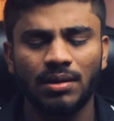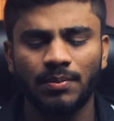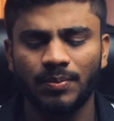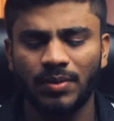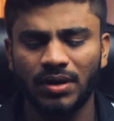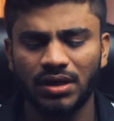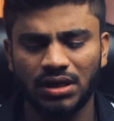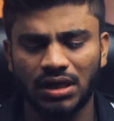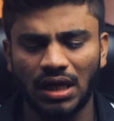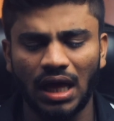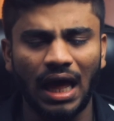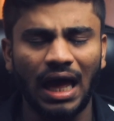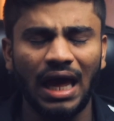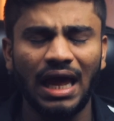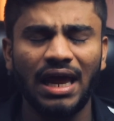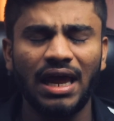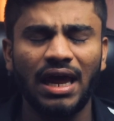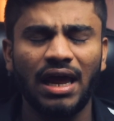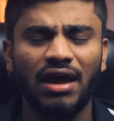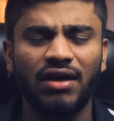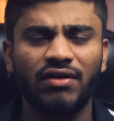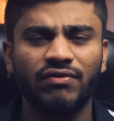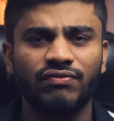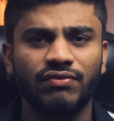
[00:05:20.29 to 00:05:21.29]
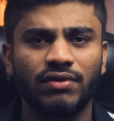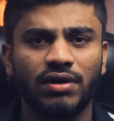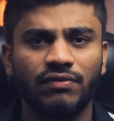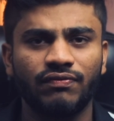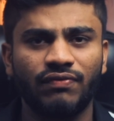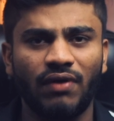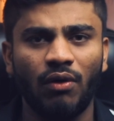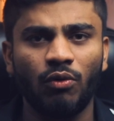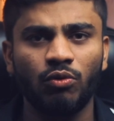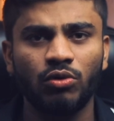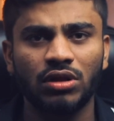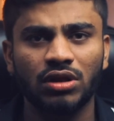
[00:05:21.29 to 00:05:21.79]
But I have
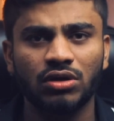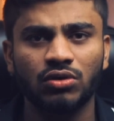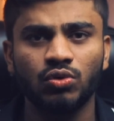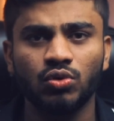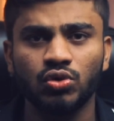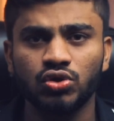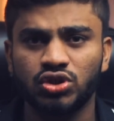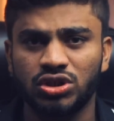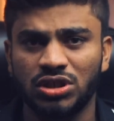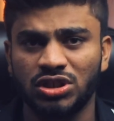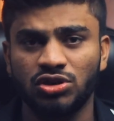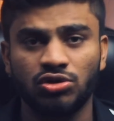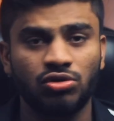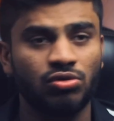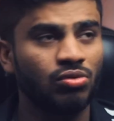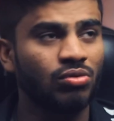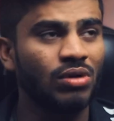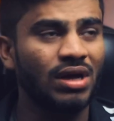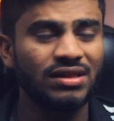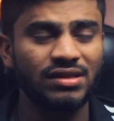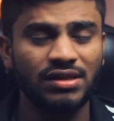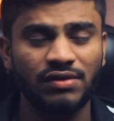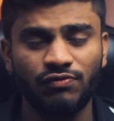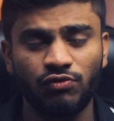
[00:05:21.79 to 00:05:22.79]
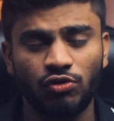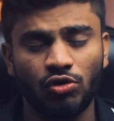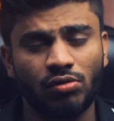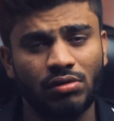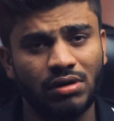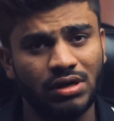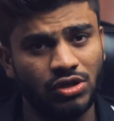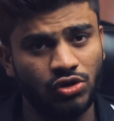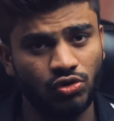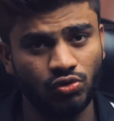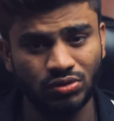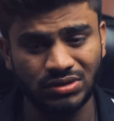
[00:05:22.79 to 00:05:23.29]
found the ghost touch issues. Guys, if you
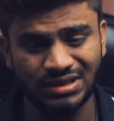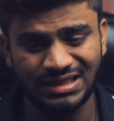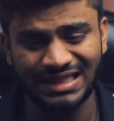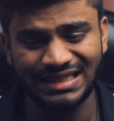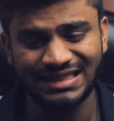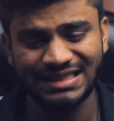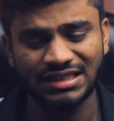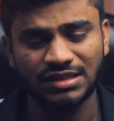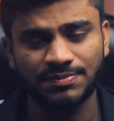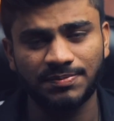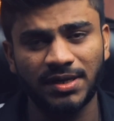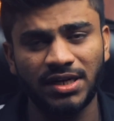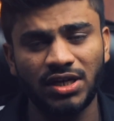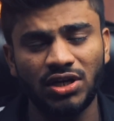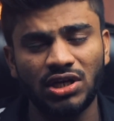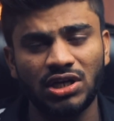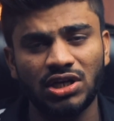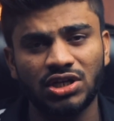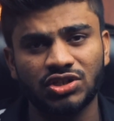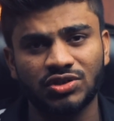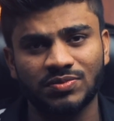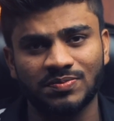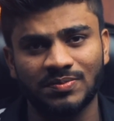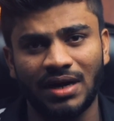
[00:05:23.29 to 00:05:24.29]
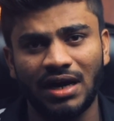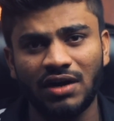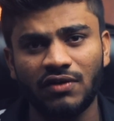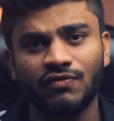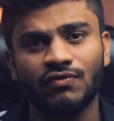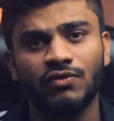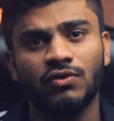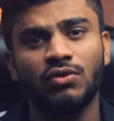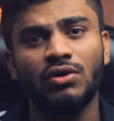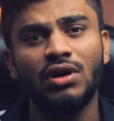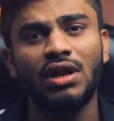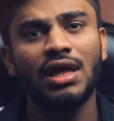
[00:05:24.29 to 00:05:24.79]
are using this particular
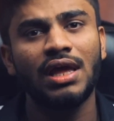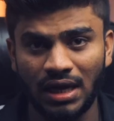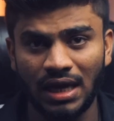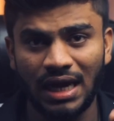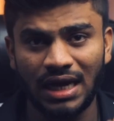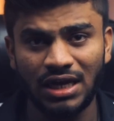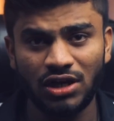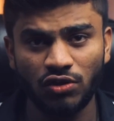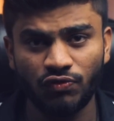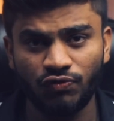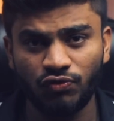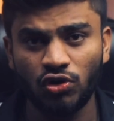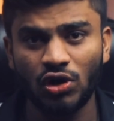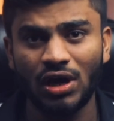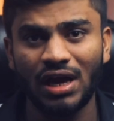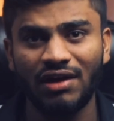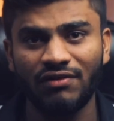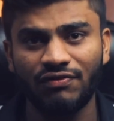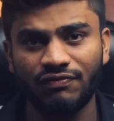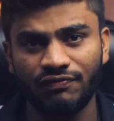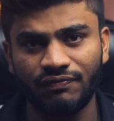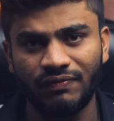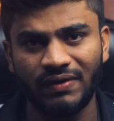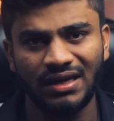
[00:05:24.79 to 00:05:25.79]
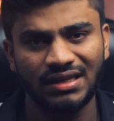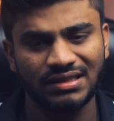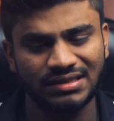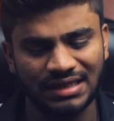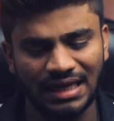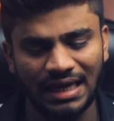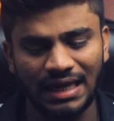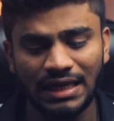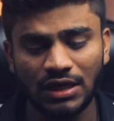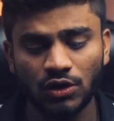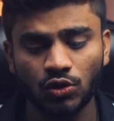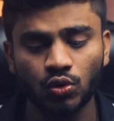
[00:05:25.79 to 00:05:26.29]
smartphone and if you have faced
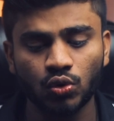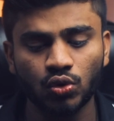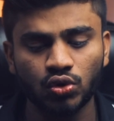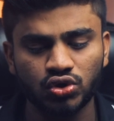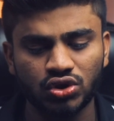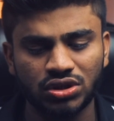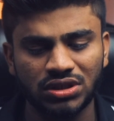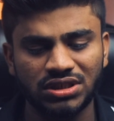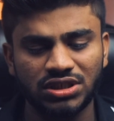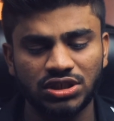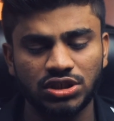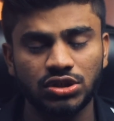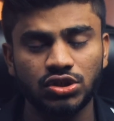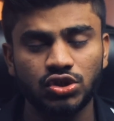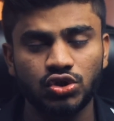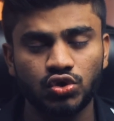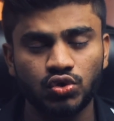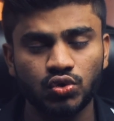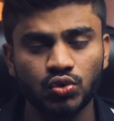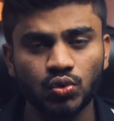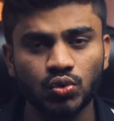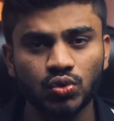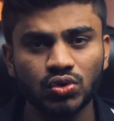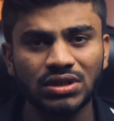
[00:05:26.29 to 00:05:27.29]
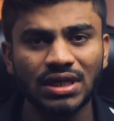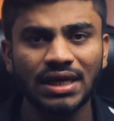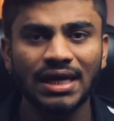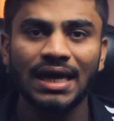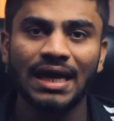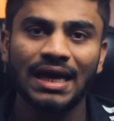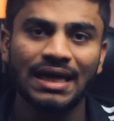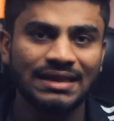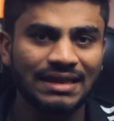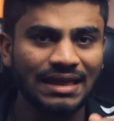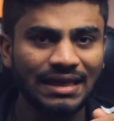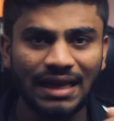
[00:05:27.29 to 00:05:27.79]
any ghost touch issues,
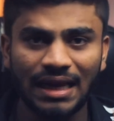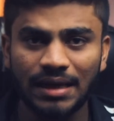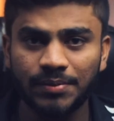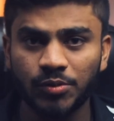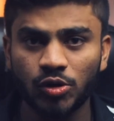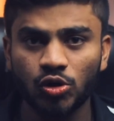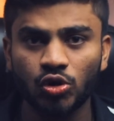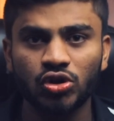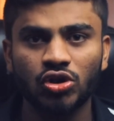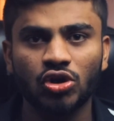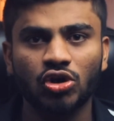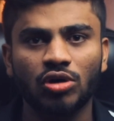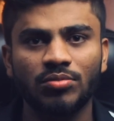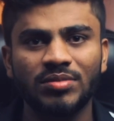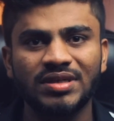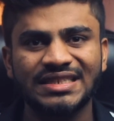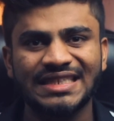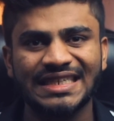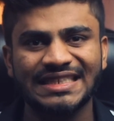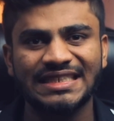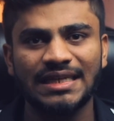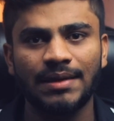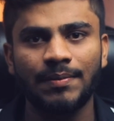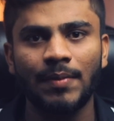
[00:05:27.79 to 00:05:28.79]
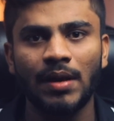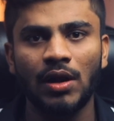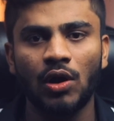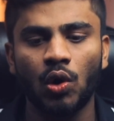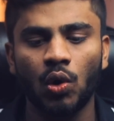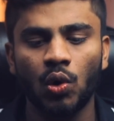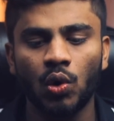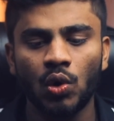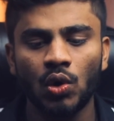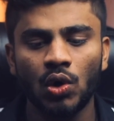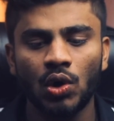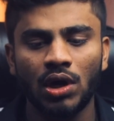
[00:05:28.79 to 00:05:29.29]
then let me know in the comment section
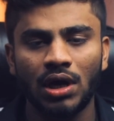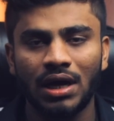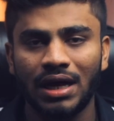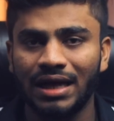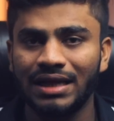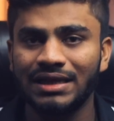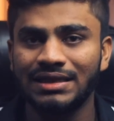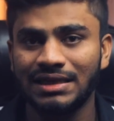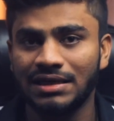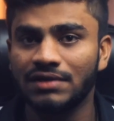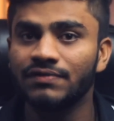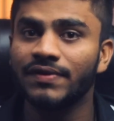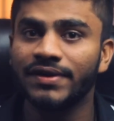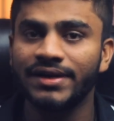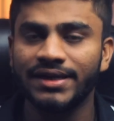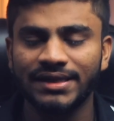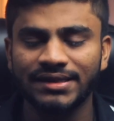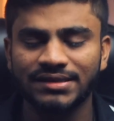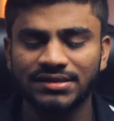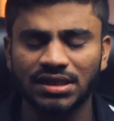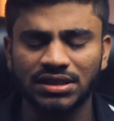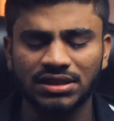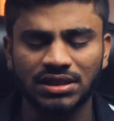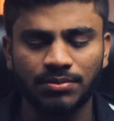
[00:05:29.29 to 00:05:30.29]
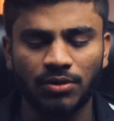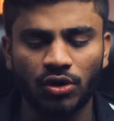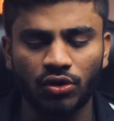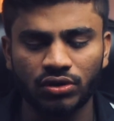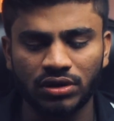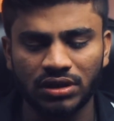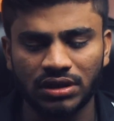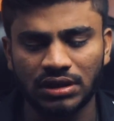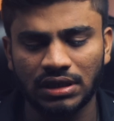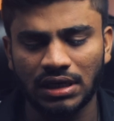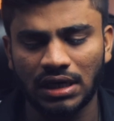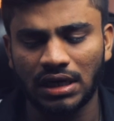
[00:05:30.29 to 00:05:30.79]
below, and then we'll discuss
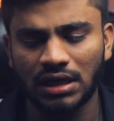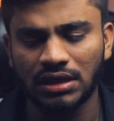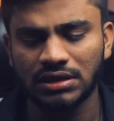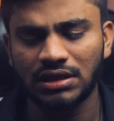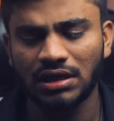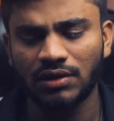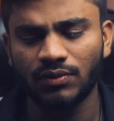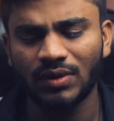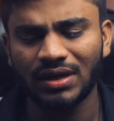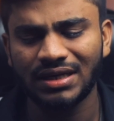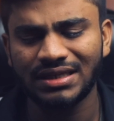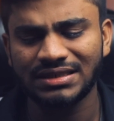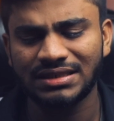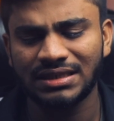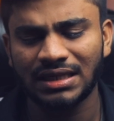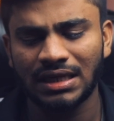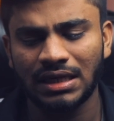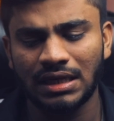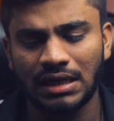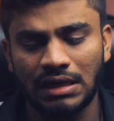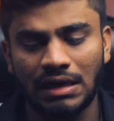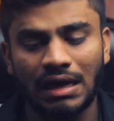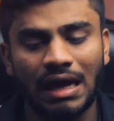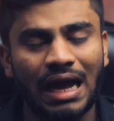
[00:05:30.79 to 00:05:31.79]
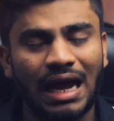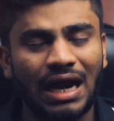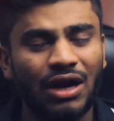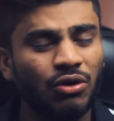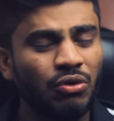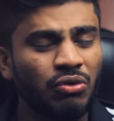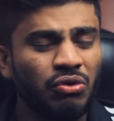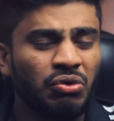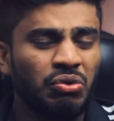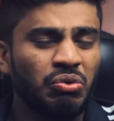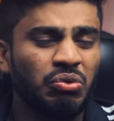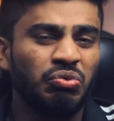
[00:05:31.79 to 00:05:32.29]
about it. Otherwise, I
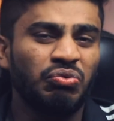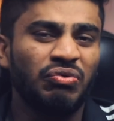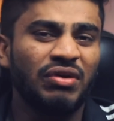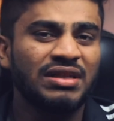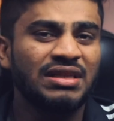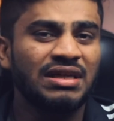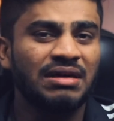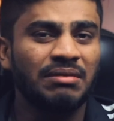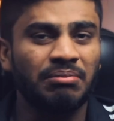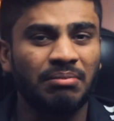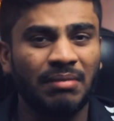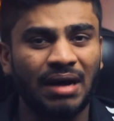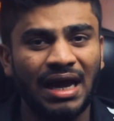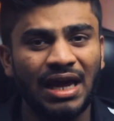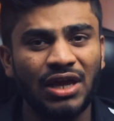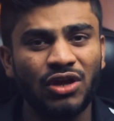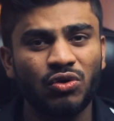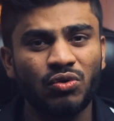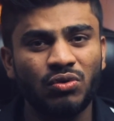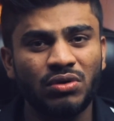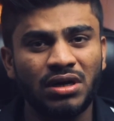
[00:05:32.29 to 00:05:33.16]
don't know whether my